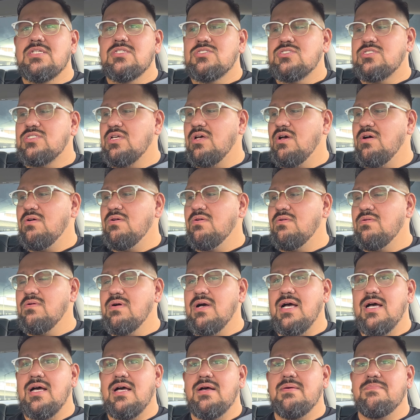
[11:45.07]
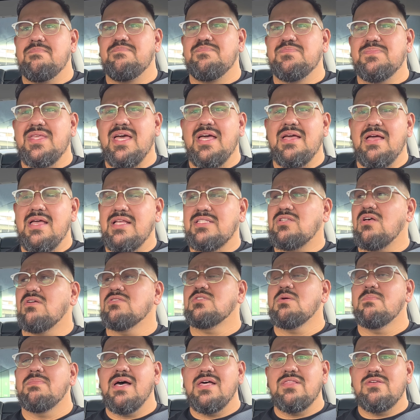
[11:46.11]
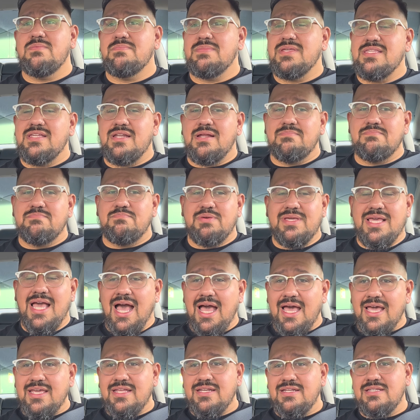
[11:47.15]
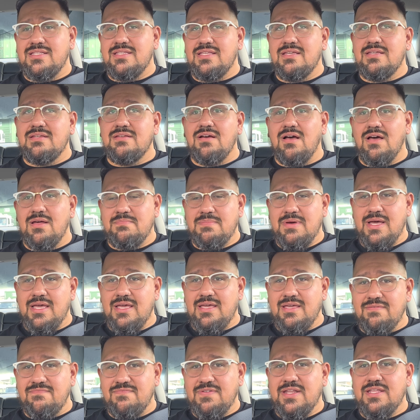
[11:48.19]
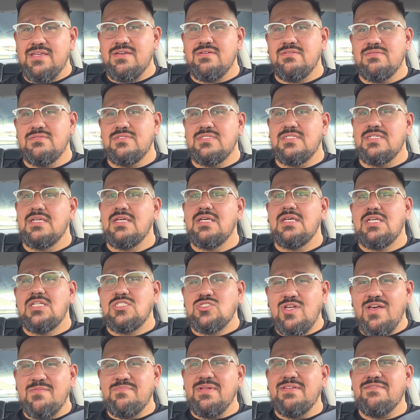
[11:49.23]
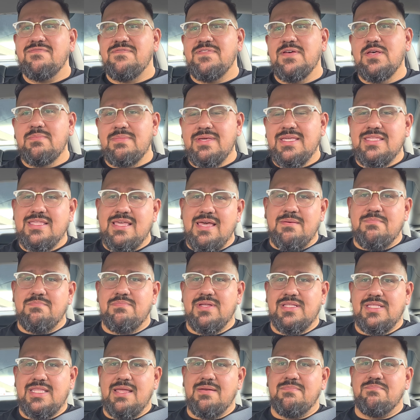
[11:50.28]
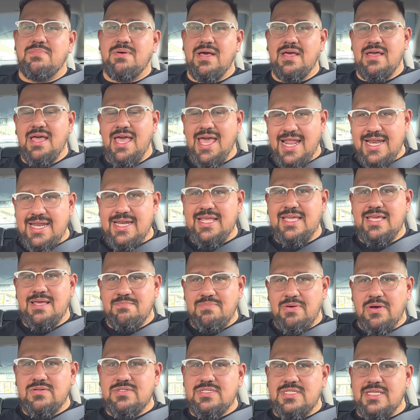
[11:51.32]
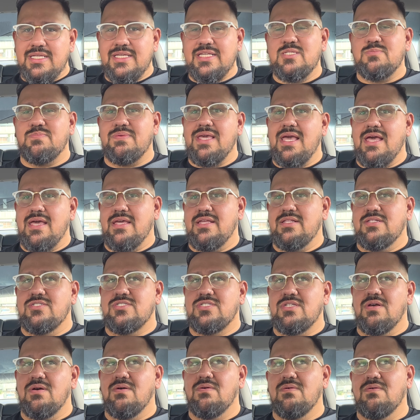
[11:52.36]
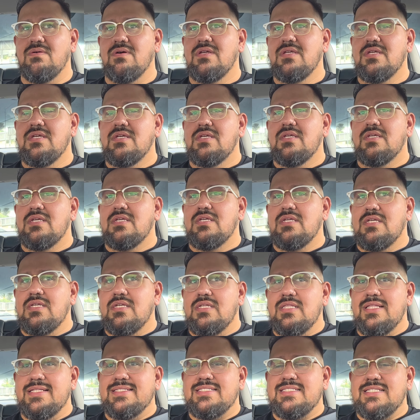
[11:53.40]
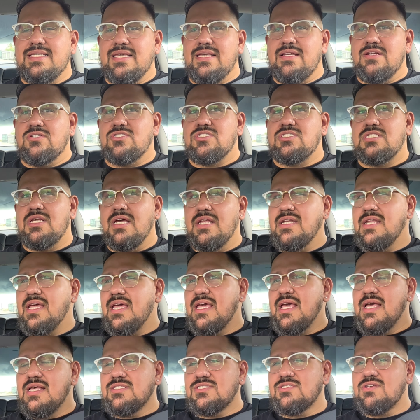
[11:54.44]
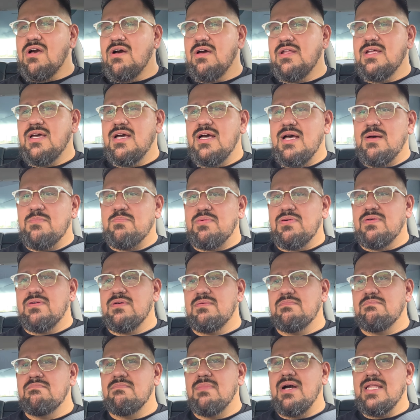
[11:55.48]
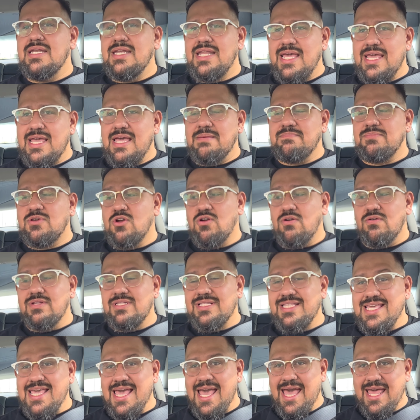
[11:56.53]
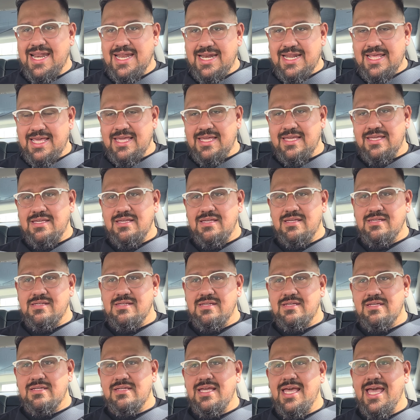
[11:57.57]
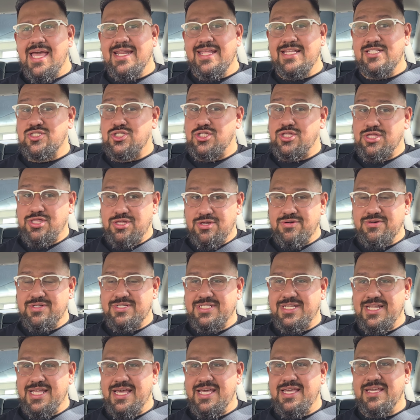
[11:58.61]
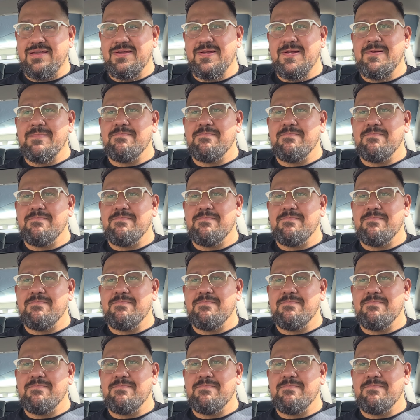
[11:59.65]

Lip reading: So it's also bothering me that I'm behind on my videos. So I've been filming them, but then editing and posting is behind. So let's see here. Sunday has gone up. Monday I'm currently editing. And it's Thursday.